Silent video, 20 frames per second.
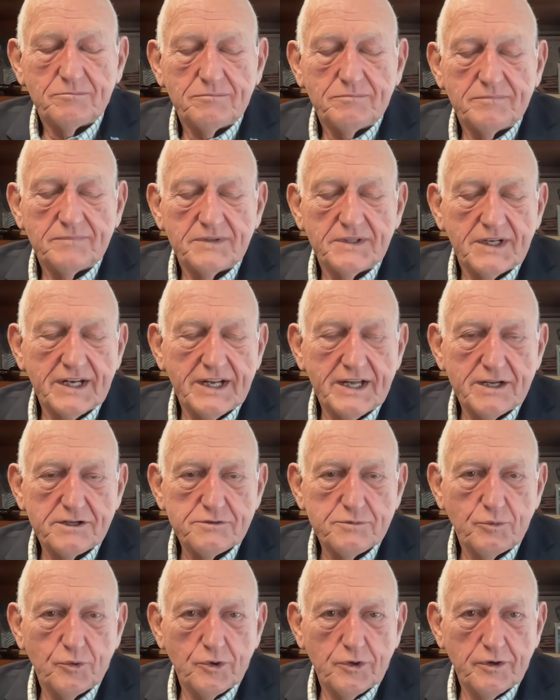The
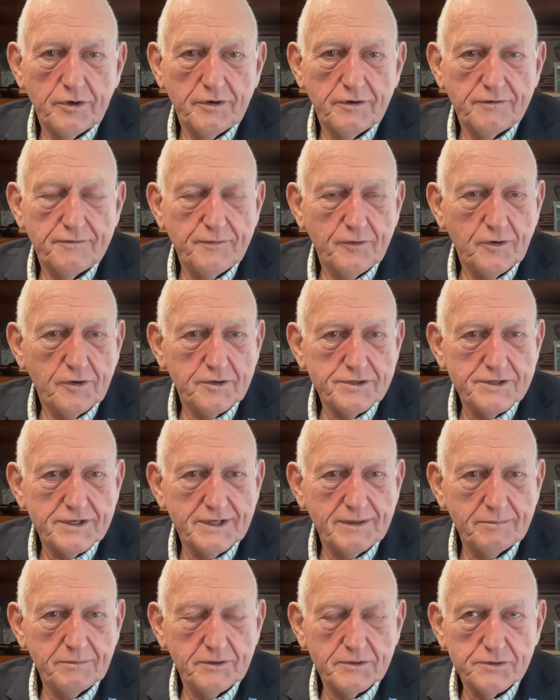last word, as far as
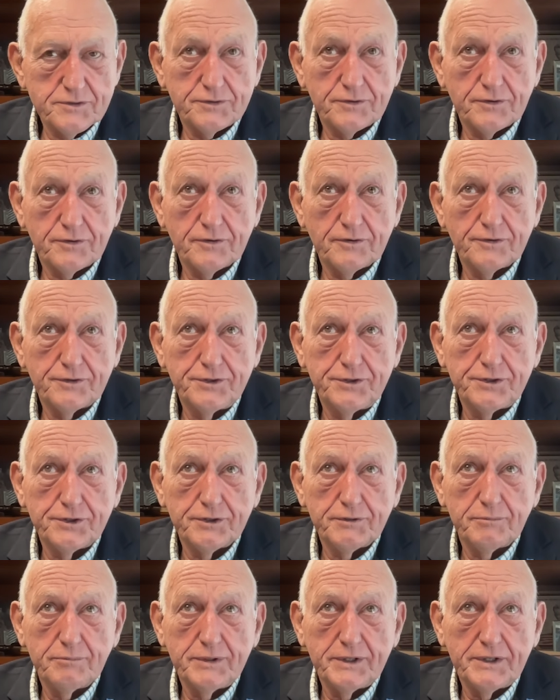I'm concerned,
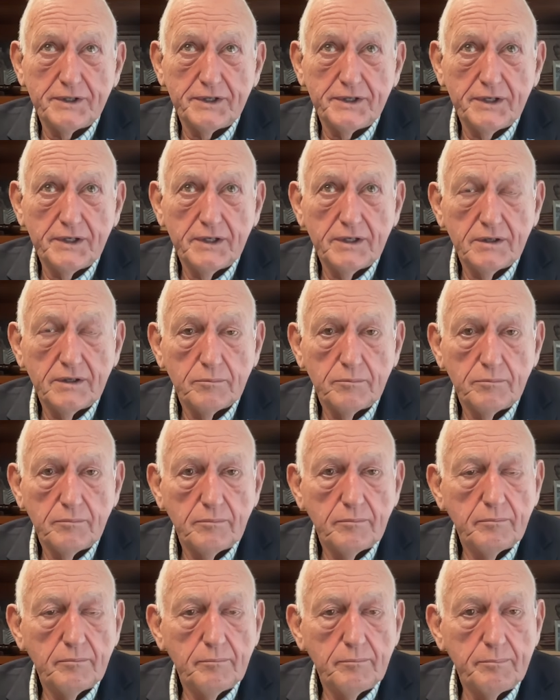should be
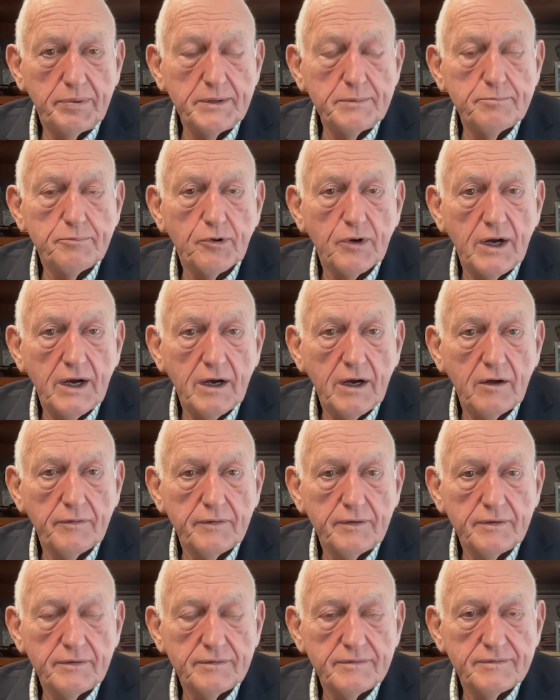proud
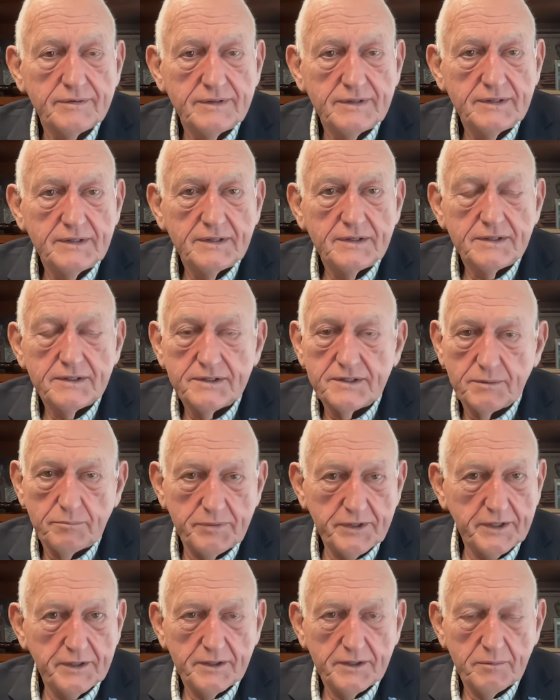to
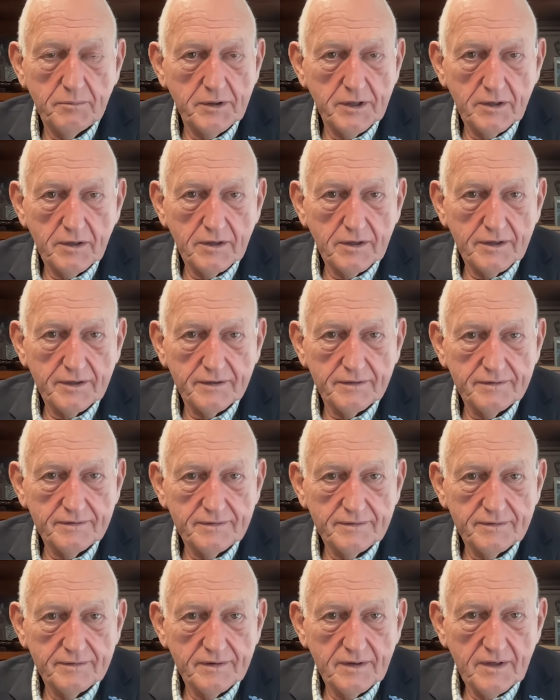be an American,
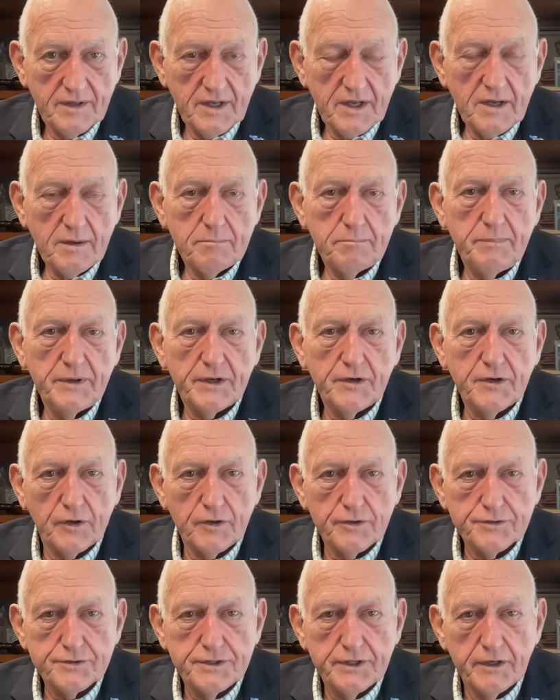
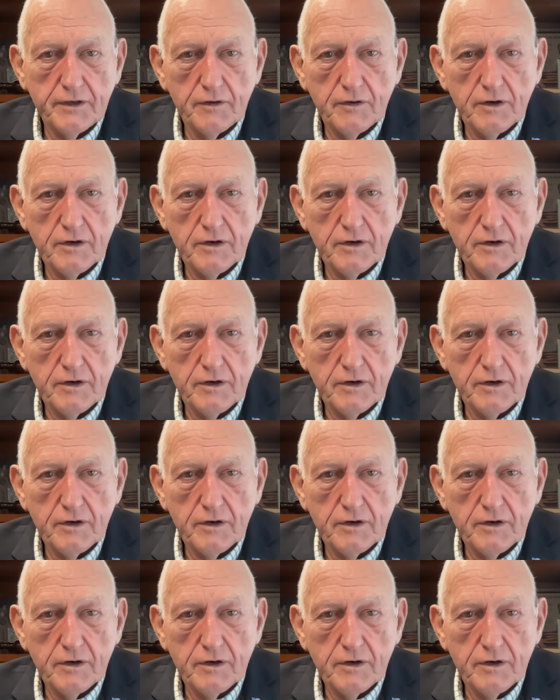because there